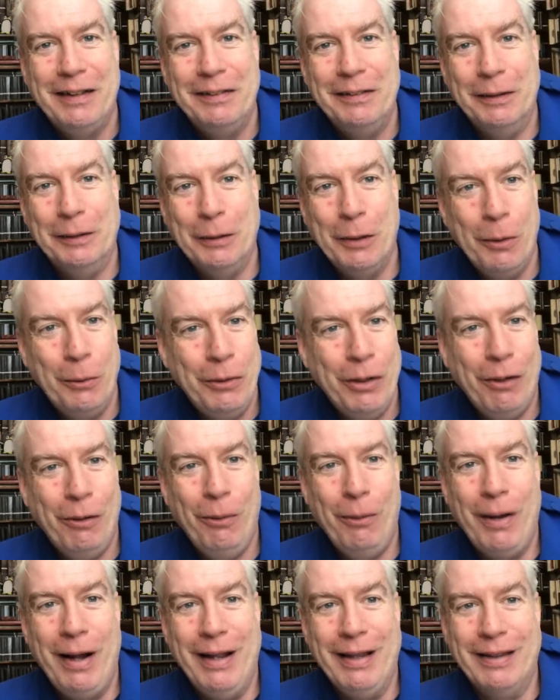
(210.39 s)
the
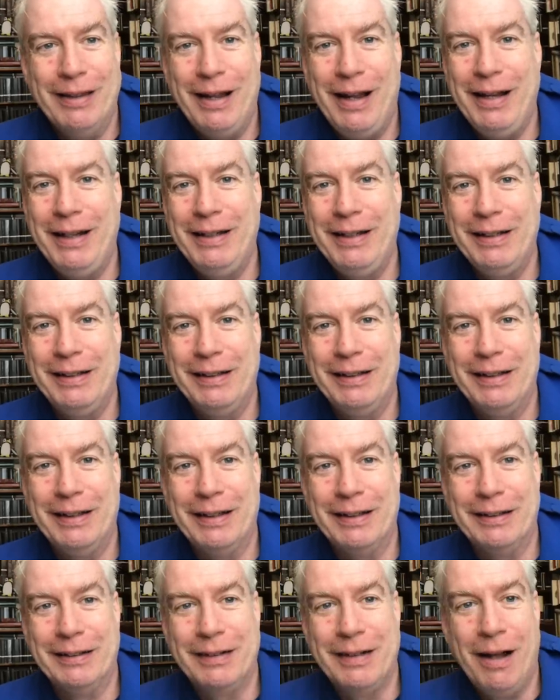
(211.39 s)
logo, I like
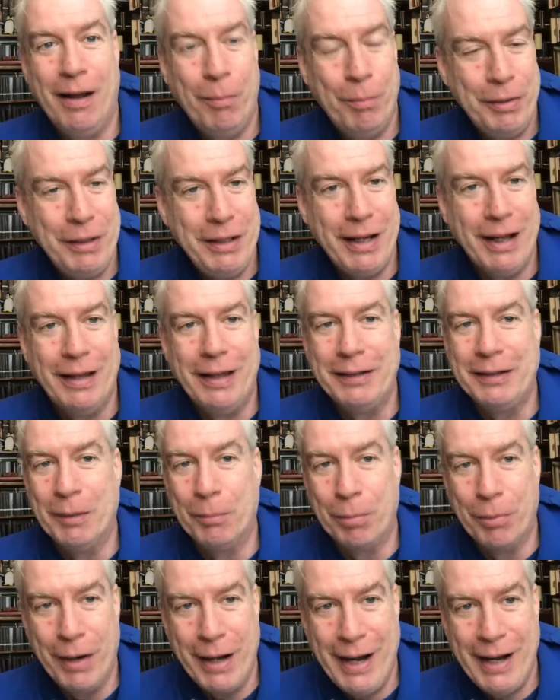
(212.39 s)
the company, I like the
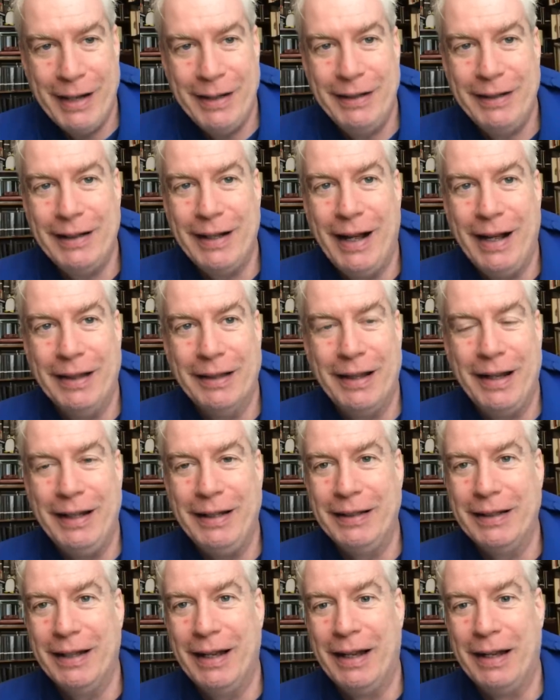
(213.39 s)
brand, I
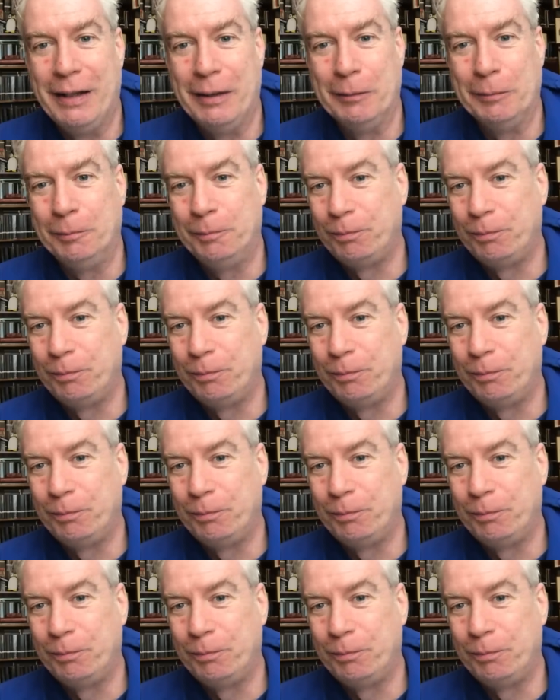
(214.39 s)
like uh,